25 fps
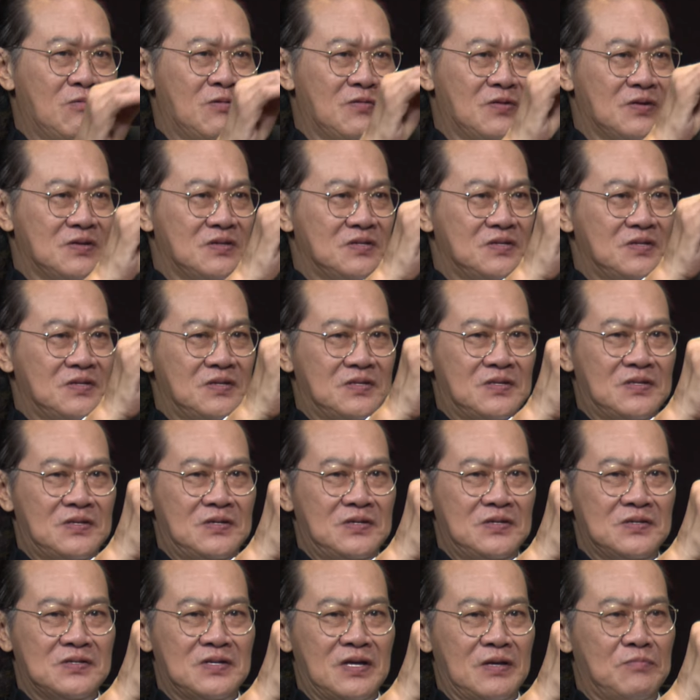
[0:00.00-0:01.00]
the city
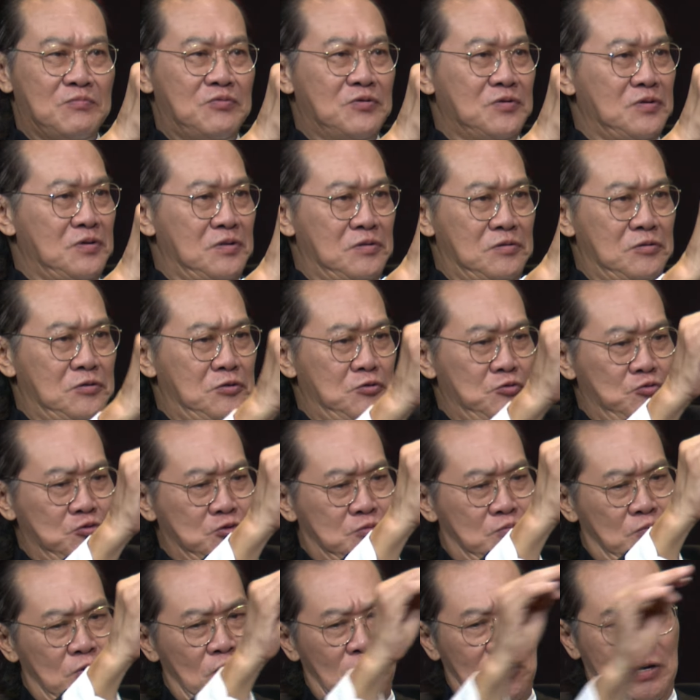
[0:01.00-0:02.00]
is like put in huge
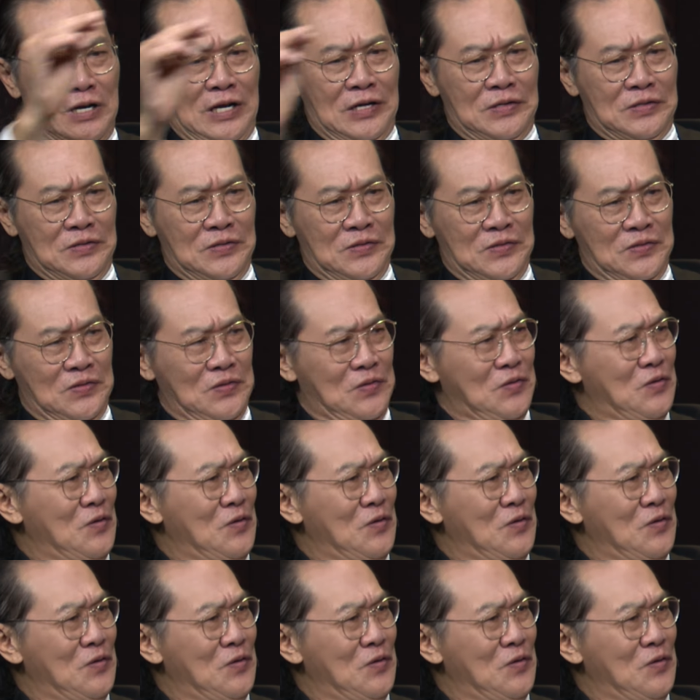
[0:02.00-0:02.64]
block letters,